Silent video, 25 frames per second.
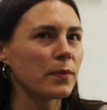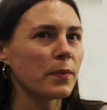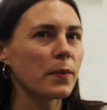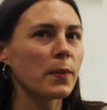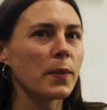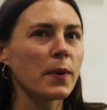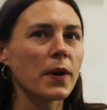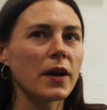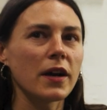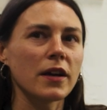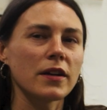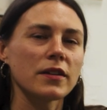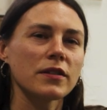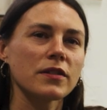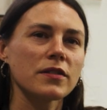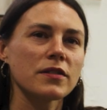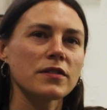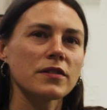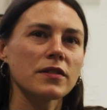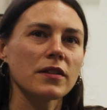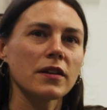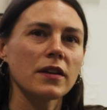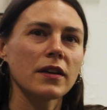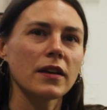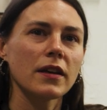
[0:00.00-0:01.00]

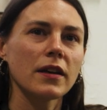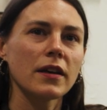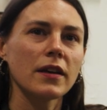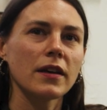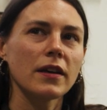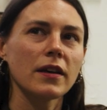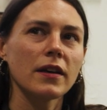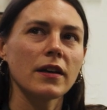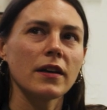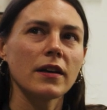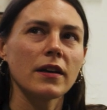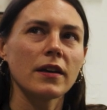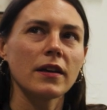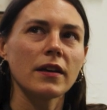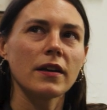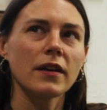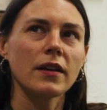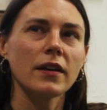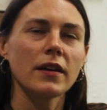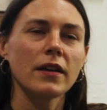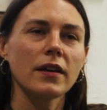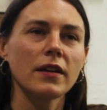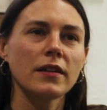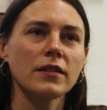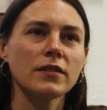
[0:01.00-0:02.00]
But
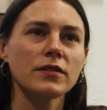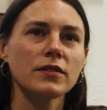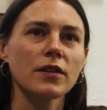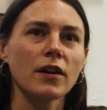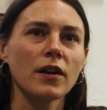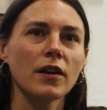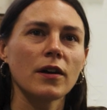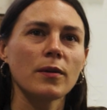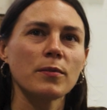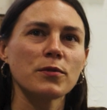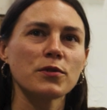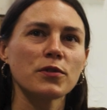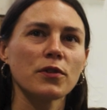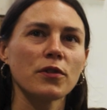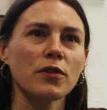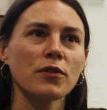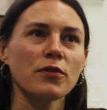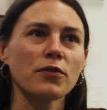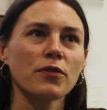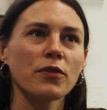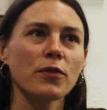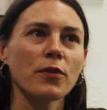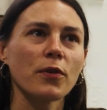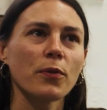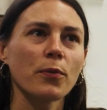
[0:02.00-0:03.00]
in terms
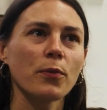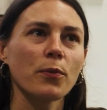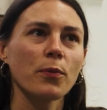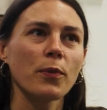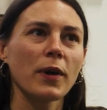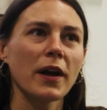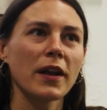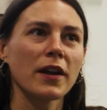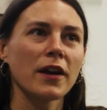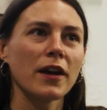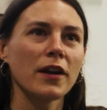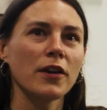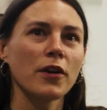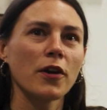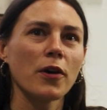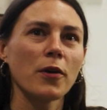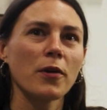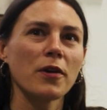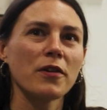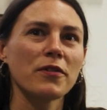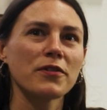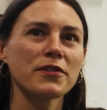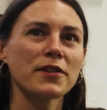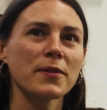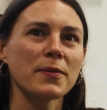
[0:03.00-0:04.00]
of when I know
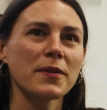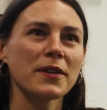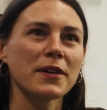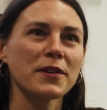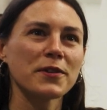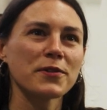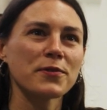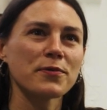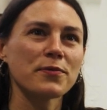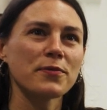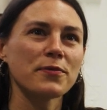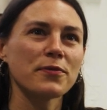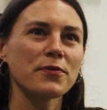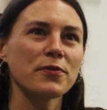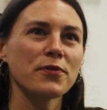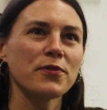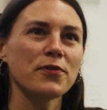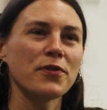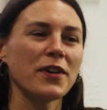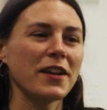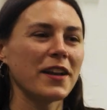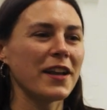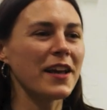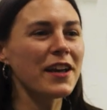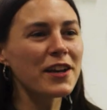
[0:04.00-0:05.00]
if something's
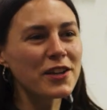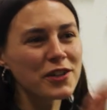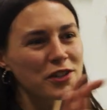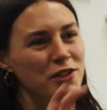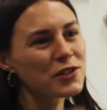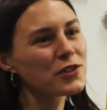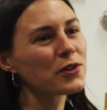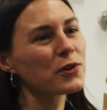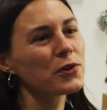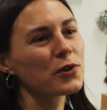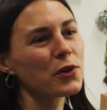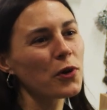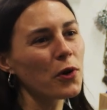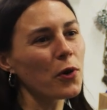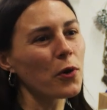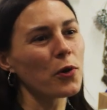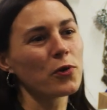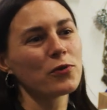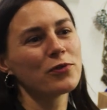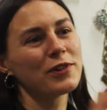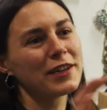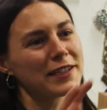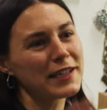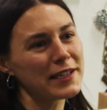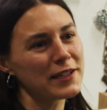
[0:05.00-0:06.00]
finished or not, or
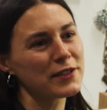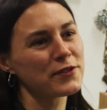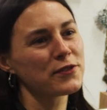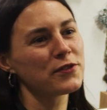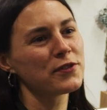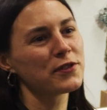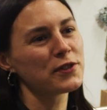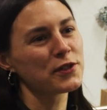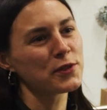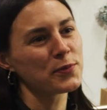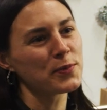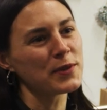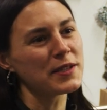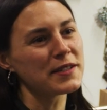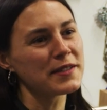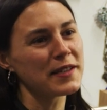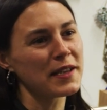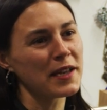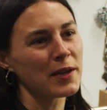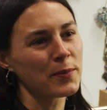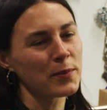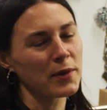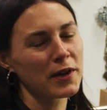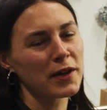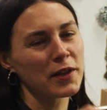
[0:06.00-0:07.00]
ready to be
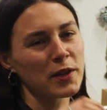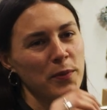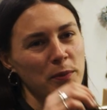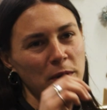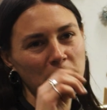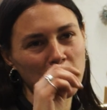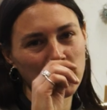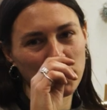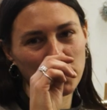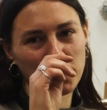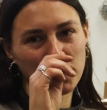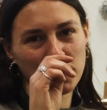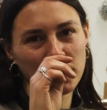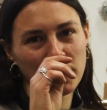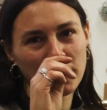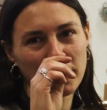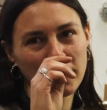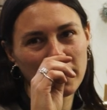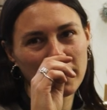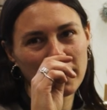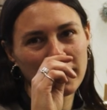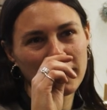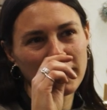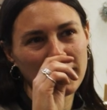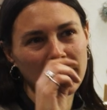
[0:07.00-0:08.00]
seen by other people,
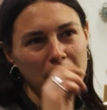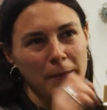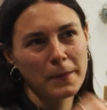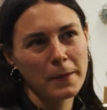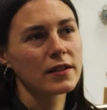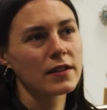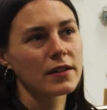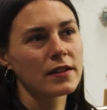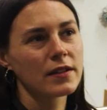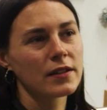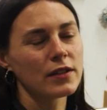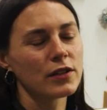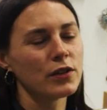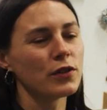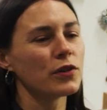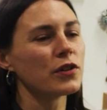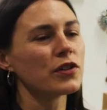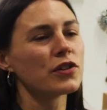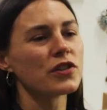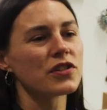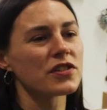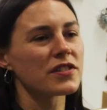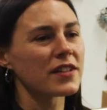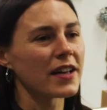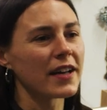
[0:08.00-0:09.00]
you can
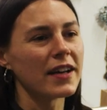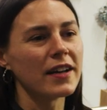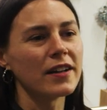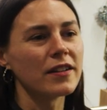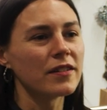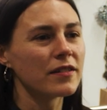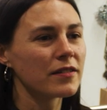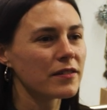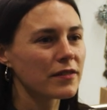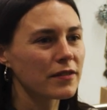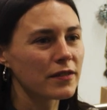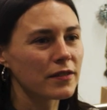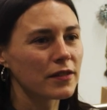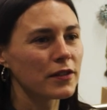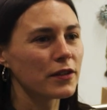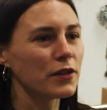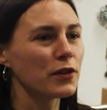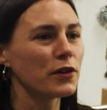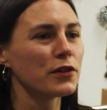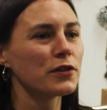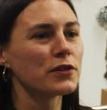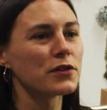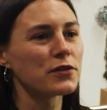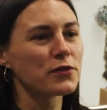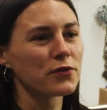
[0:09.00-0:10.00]
just tell, you
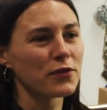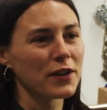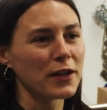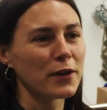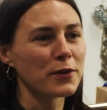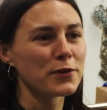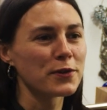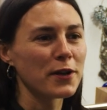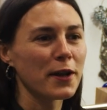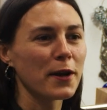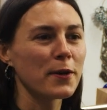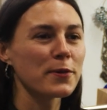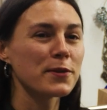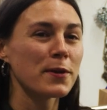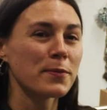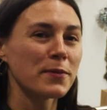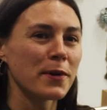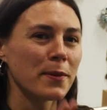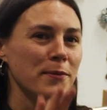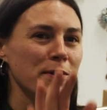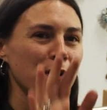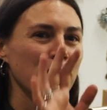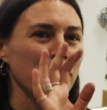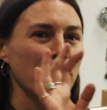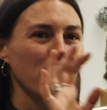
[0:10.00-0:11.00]
can just feel. So
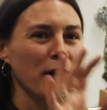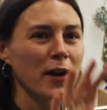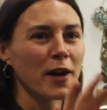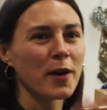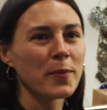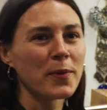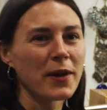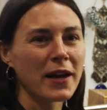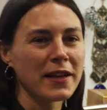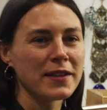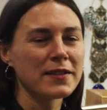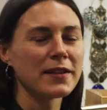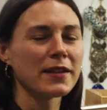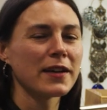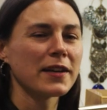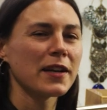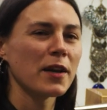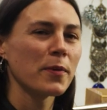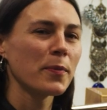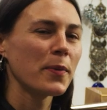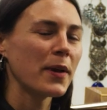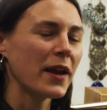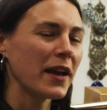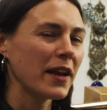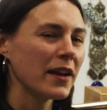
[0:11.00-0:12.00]
sometimes I look at a painting and I
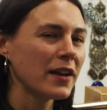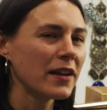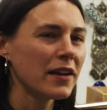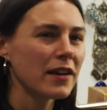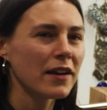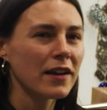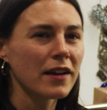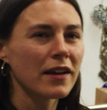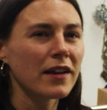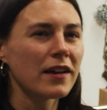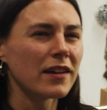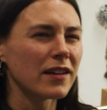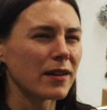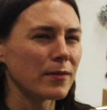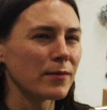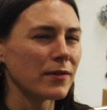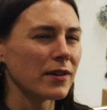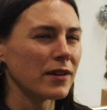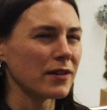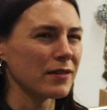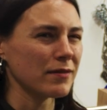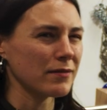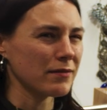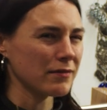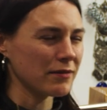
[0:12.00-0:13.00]
paint and I'm
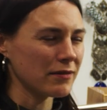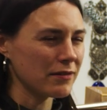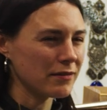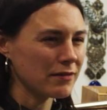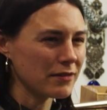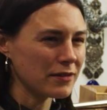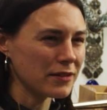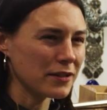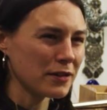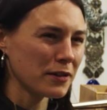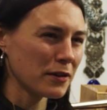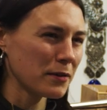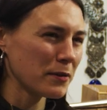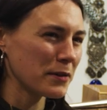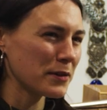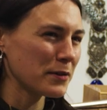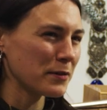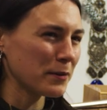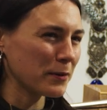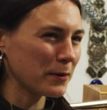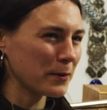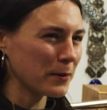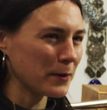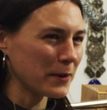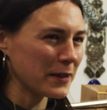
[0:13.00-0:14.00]
like, oh, I don't know, it's
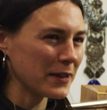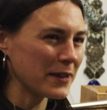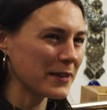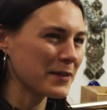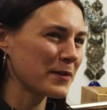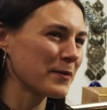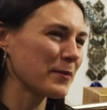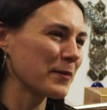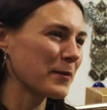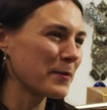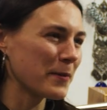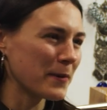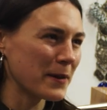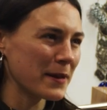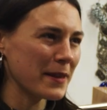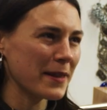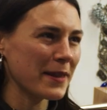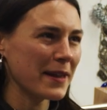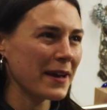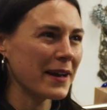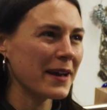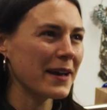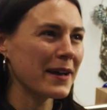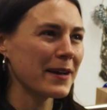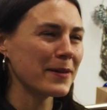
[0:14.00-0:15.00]
not quite there,
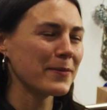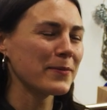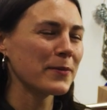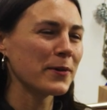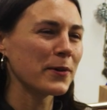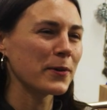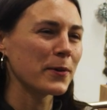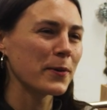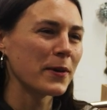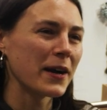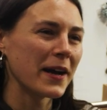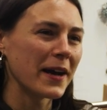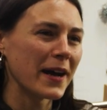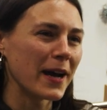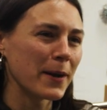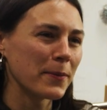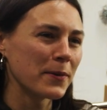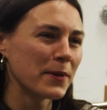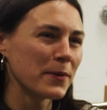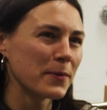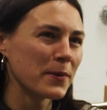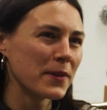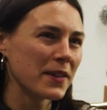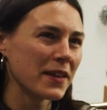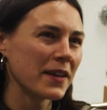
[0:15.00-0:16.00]
I'm not quite
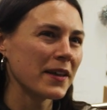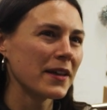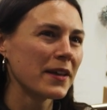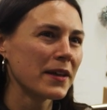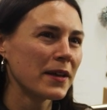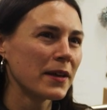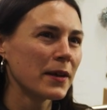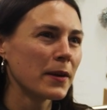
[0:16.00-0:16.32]
happy with it.